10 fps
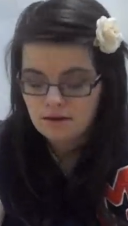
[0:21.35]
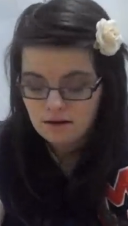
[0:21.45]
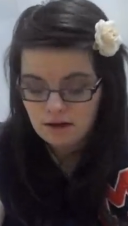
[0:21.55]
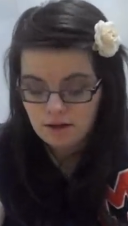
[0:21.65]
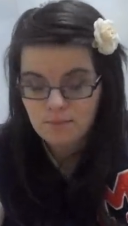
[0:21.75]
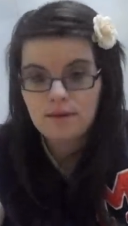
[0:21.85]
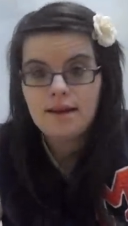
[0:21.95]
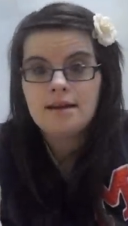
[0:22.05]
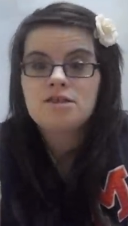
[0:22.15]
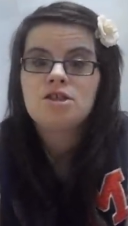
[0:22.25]
Um,
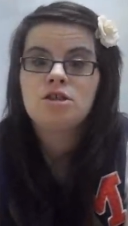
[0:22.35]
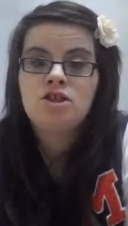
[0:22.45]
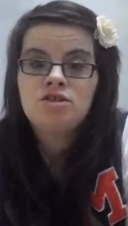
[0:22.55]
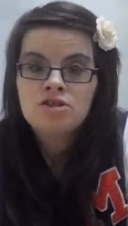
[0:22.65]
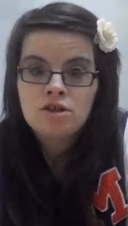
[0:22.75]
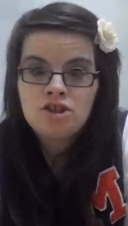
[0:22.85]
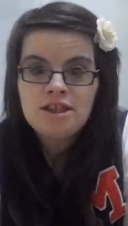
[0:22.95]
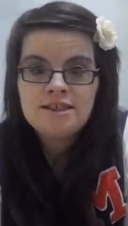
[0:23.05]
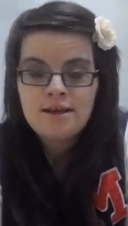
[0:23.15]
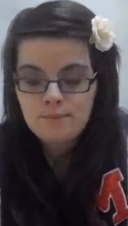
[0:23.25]
yeah, so she, so she
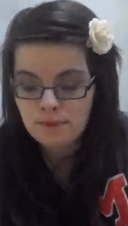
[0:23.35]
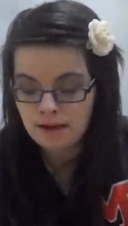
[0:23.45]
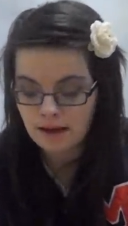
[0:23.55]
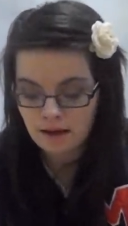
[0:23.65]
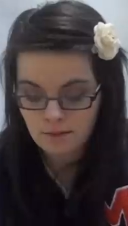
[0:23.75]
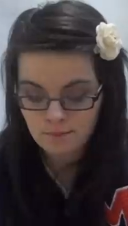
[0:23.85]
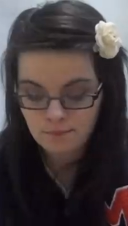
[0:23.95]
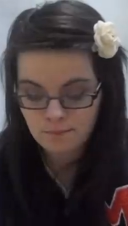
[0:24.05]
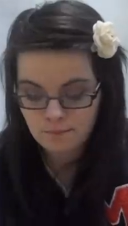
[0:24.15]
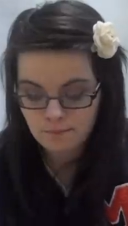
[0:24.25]
sent me
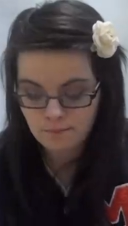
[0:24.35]
um,